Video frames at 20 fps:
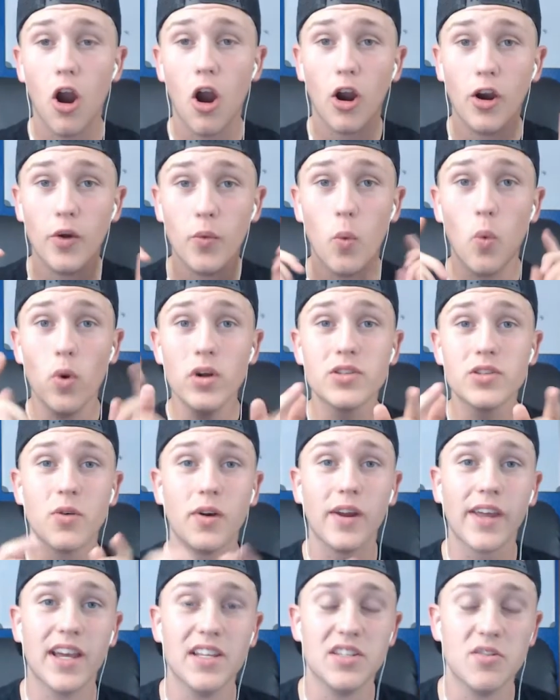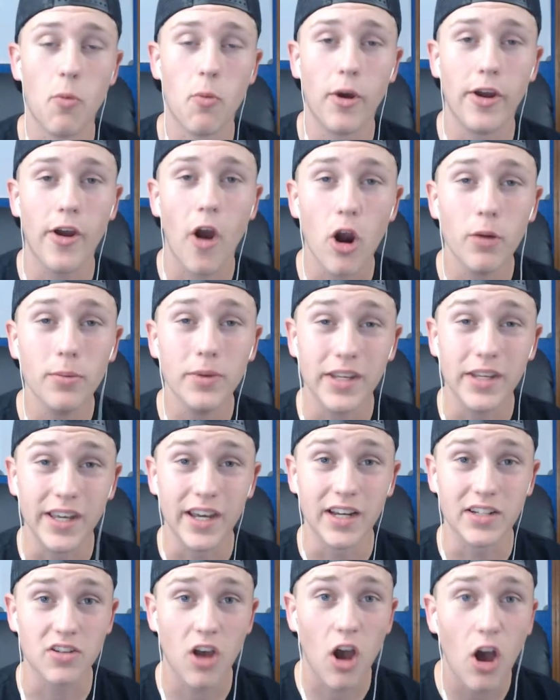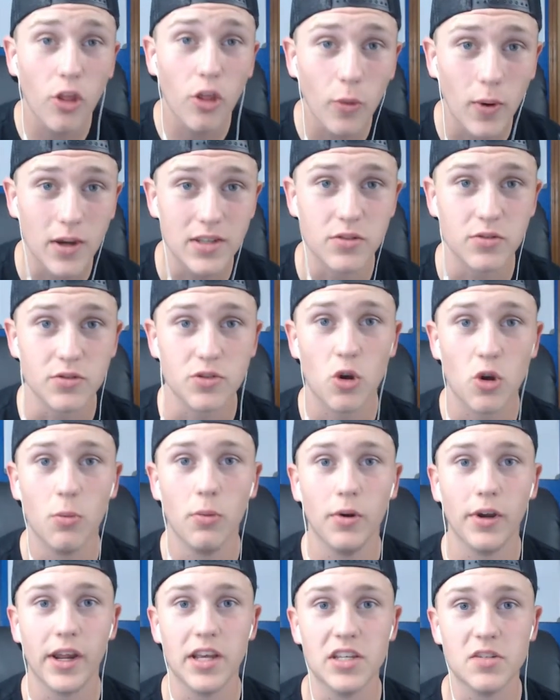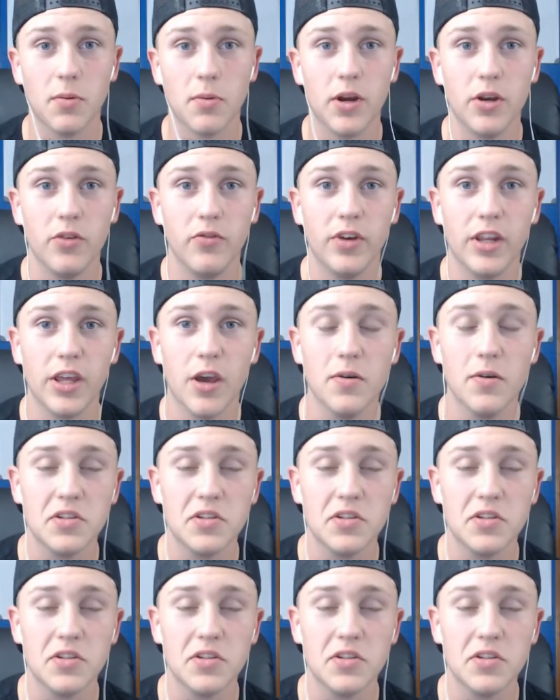Alright, what is going on, guys? Your boy RB Kicks, otherwise known as Colbert as a brand new video.